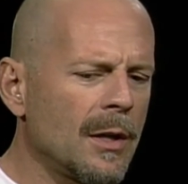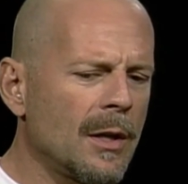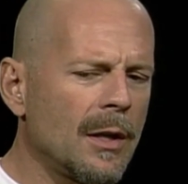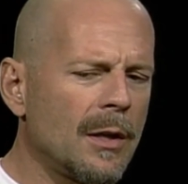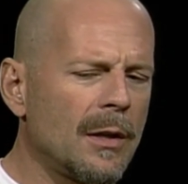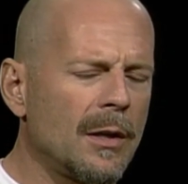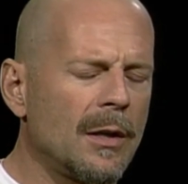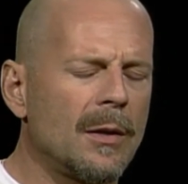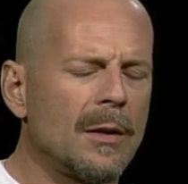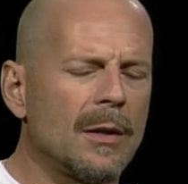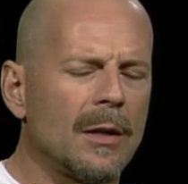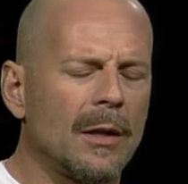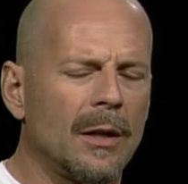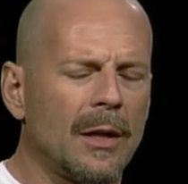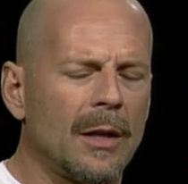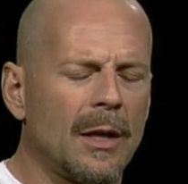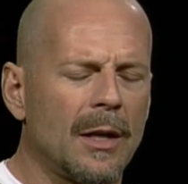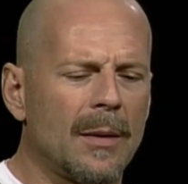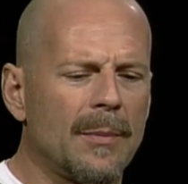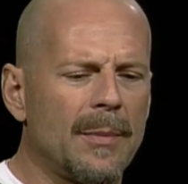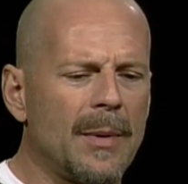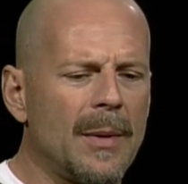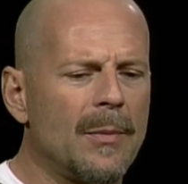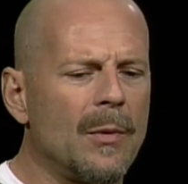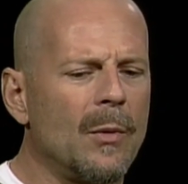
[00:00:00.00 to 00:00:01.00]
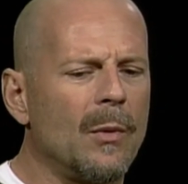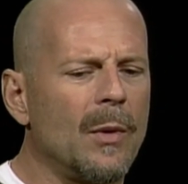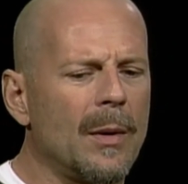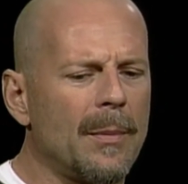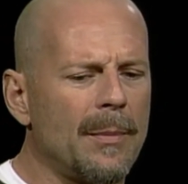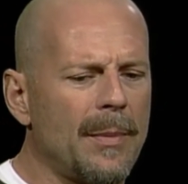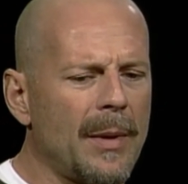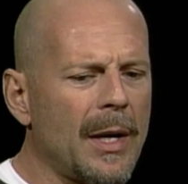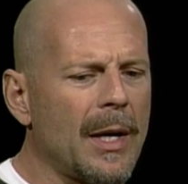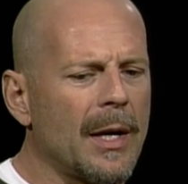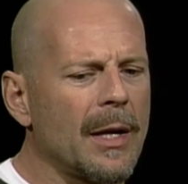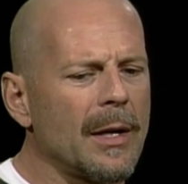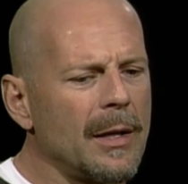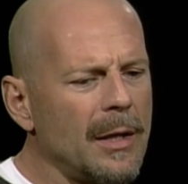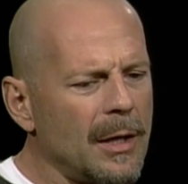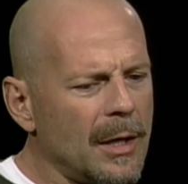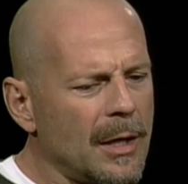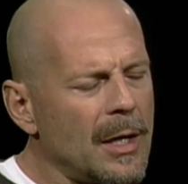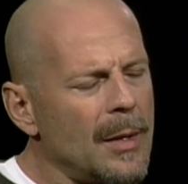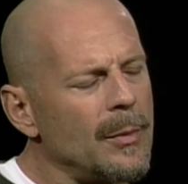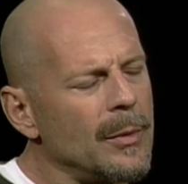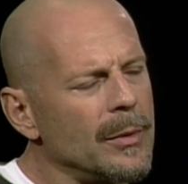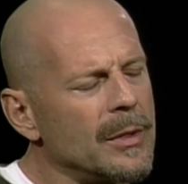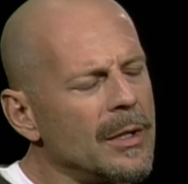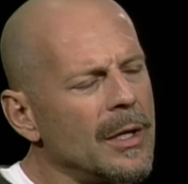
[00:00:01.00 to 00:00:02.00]
I think a lot of people went back a
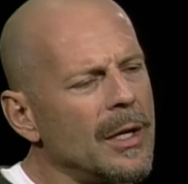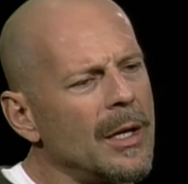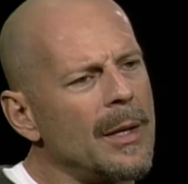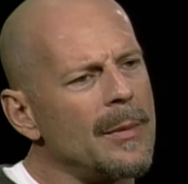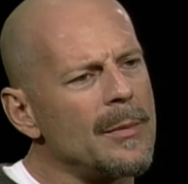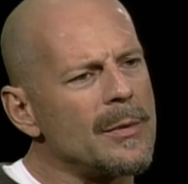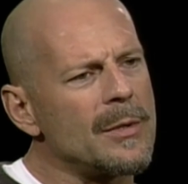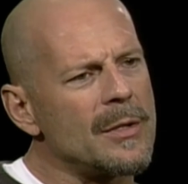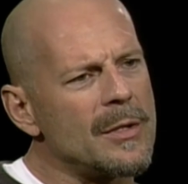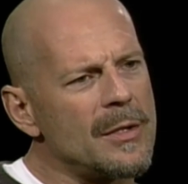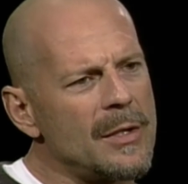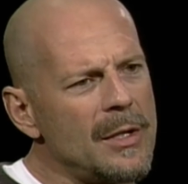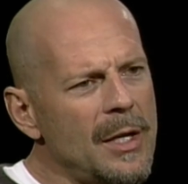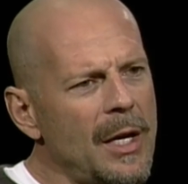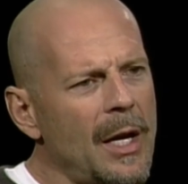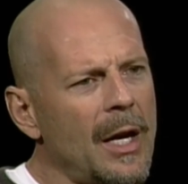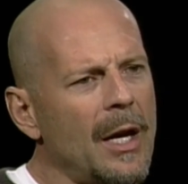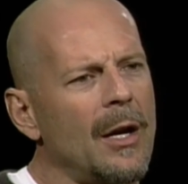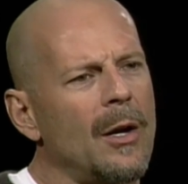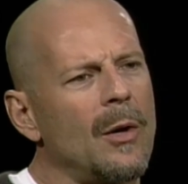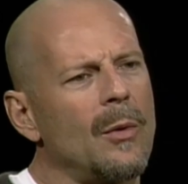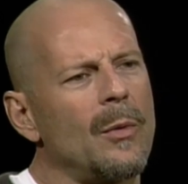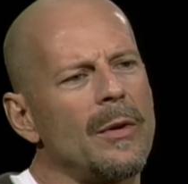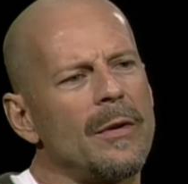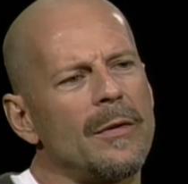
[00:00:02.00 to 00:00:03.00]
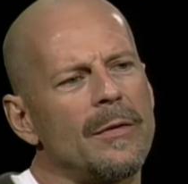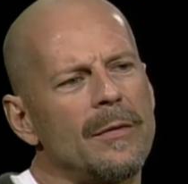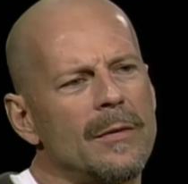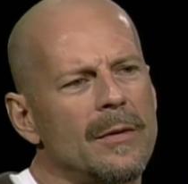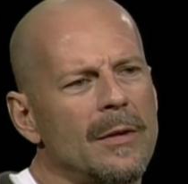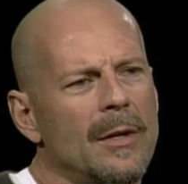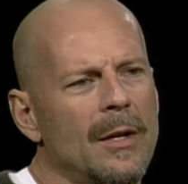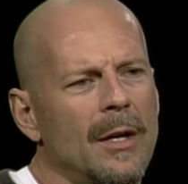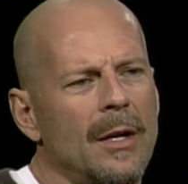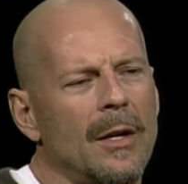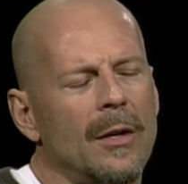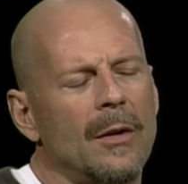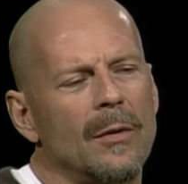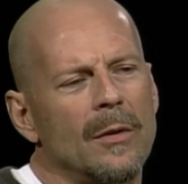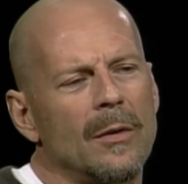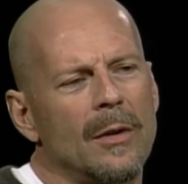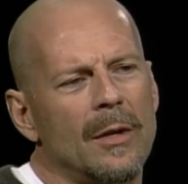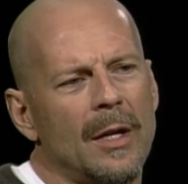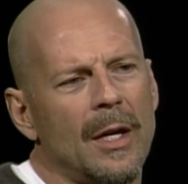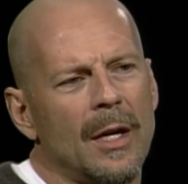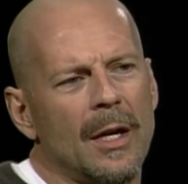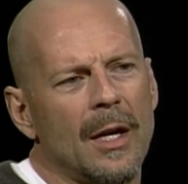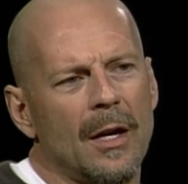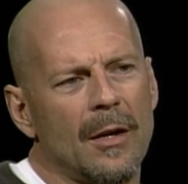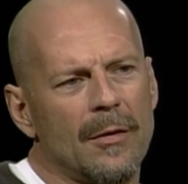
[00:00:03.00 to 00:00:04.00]
couple times to see how we how
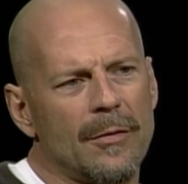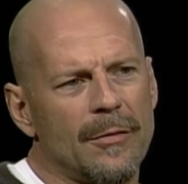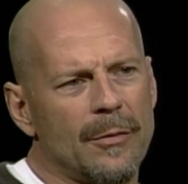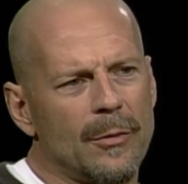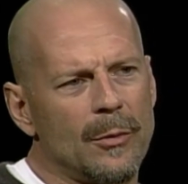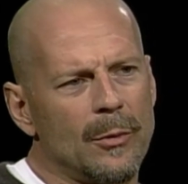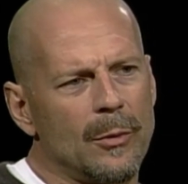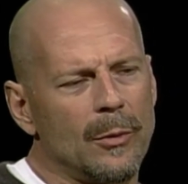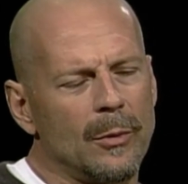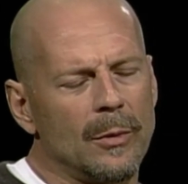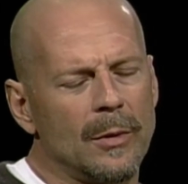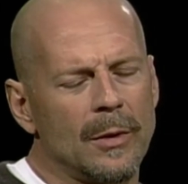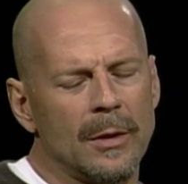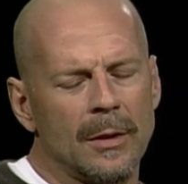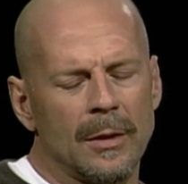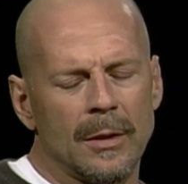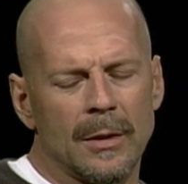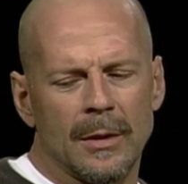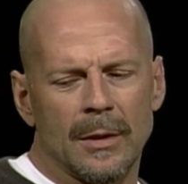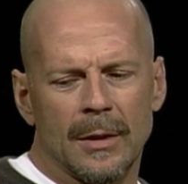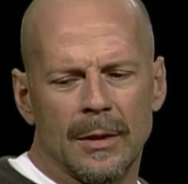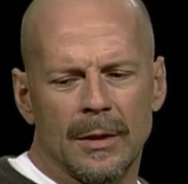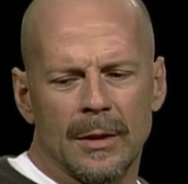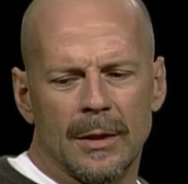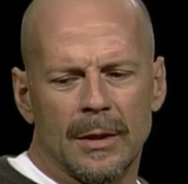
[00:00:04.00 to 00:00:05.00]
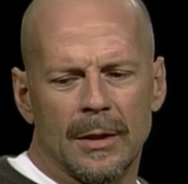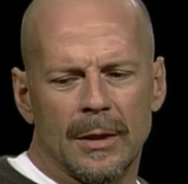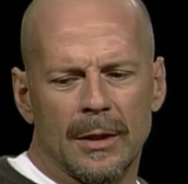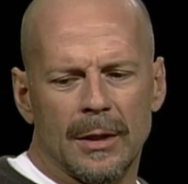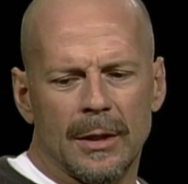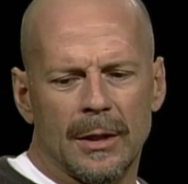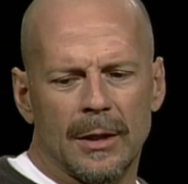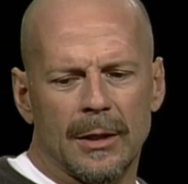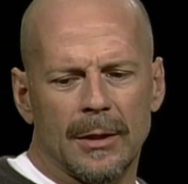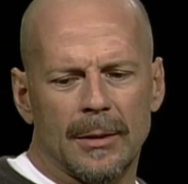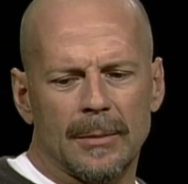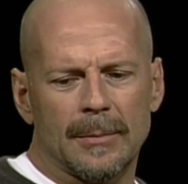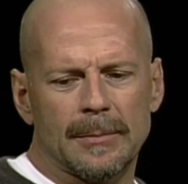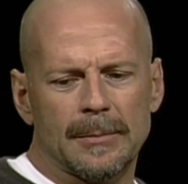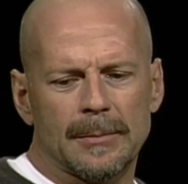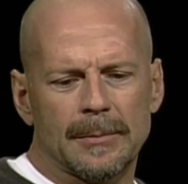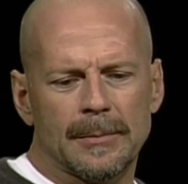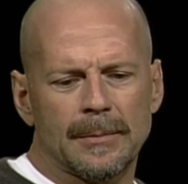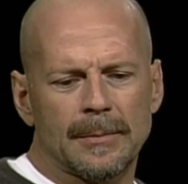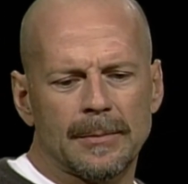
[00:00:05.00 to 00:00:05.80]
they got fooled. Um,